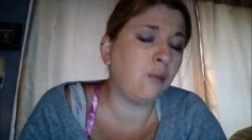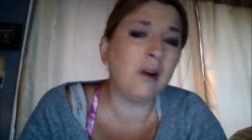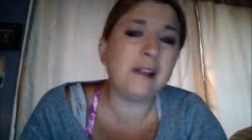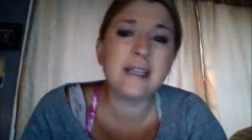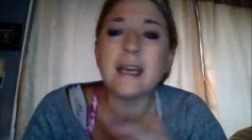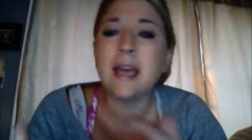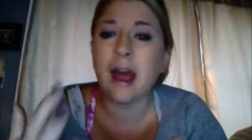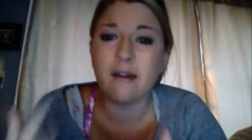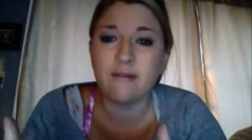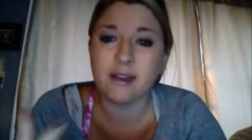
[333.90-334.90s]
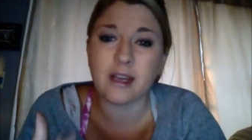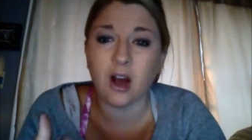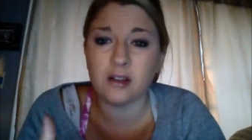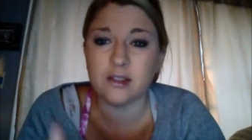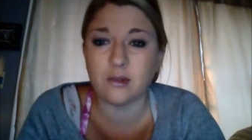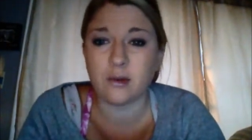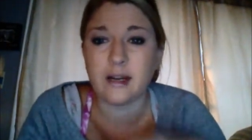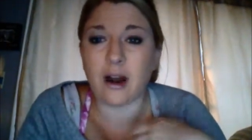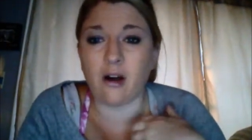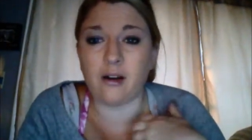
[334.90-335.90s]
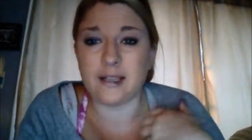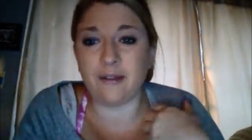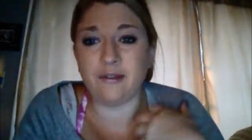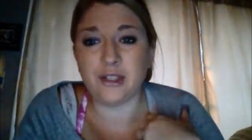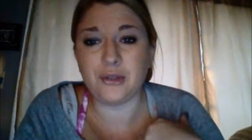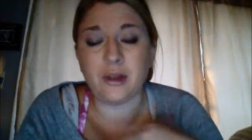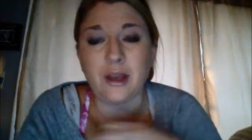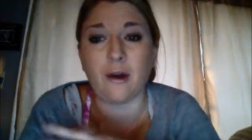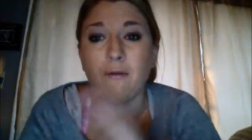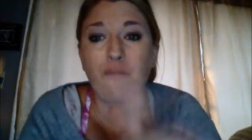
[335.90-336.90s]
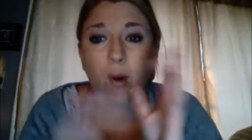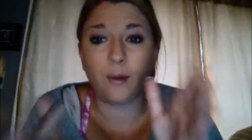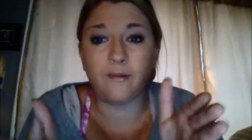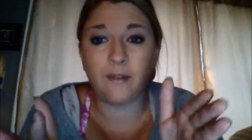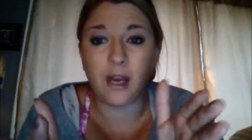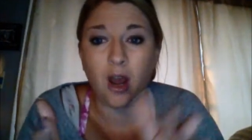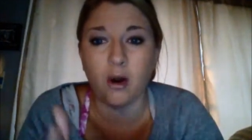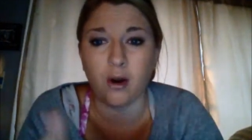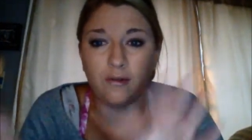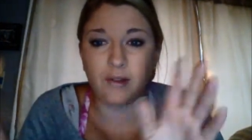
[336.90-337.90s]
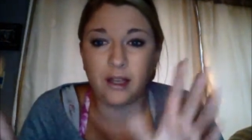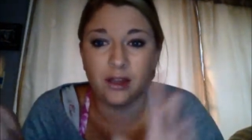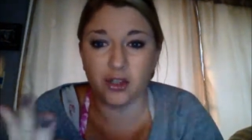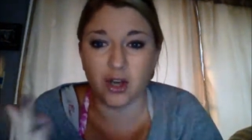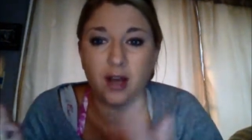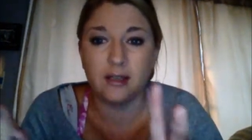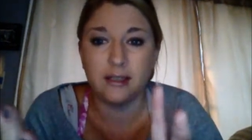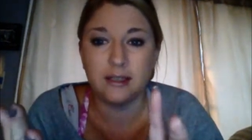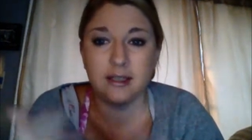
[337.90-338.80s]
Once I get everything all sorted out, I'll definitely do like a formal video of like the drugs,